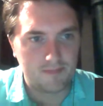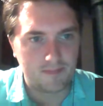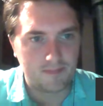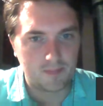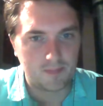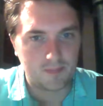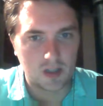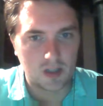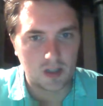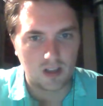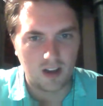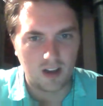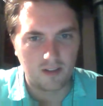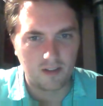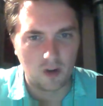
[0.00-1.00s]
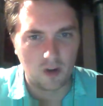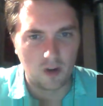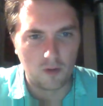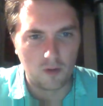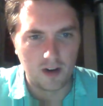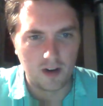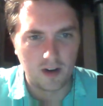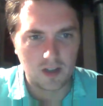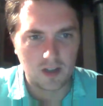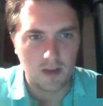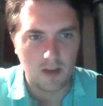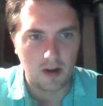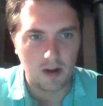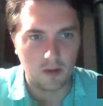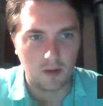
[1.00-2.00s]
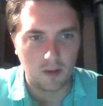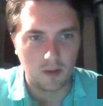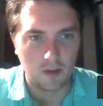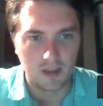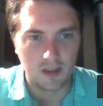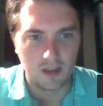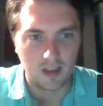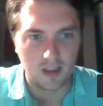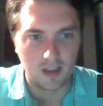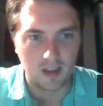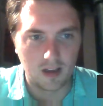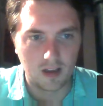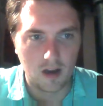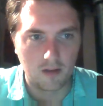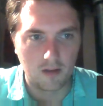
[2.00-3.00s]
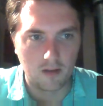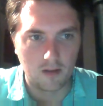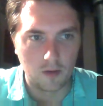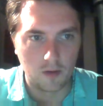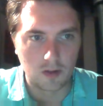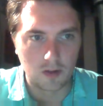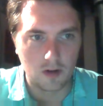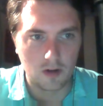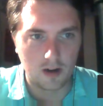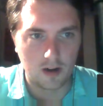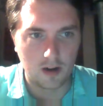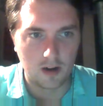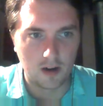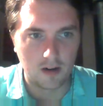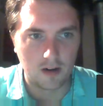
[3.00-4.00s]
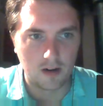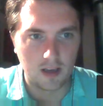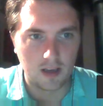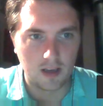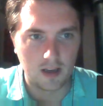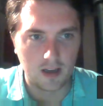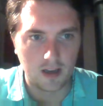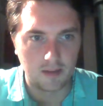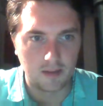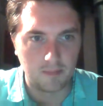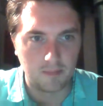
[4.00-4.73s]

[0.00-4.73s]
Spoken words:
just a lot of goofiness coming out with the kung fu instructor, the